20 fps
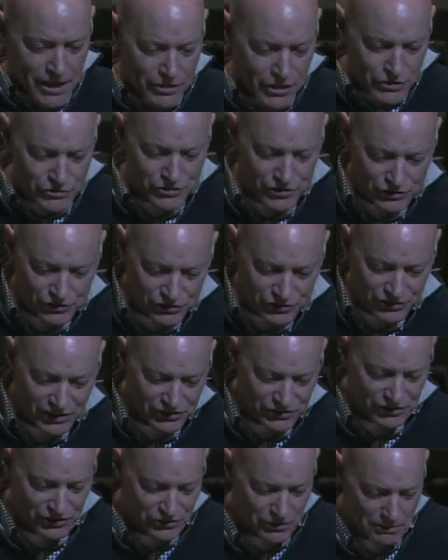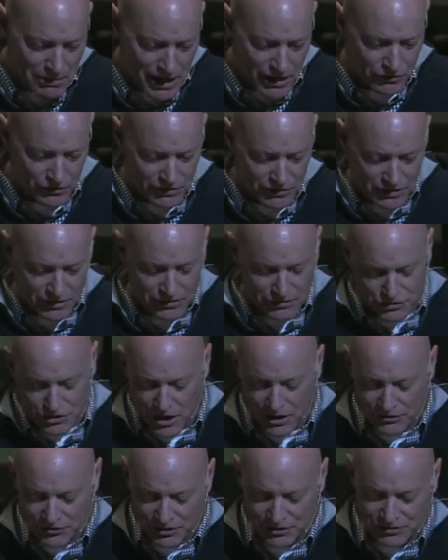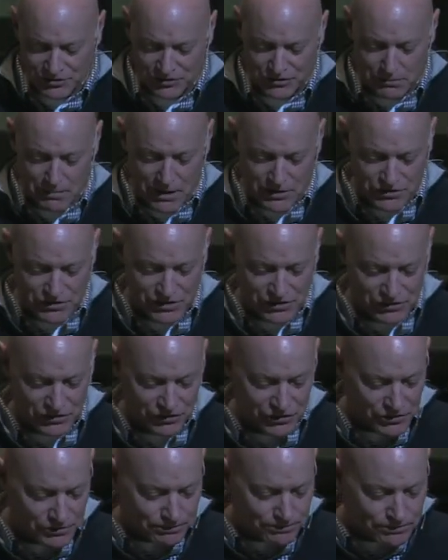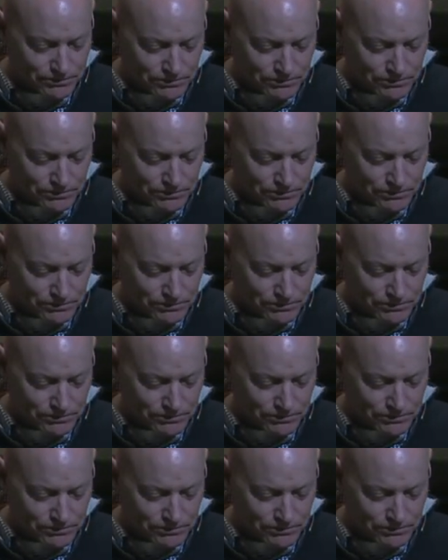Then Jesus says this about, John says this about Jesus.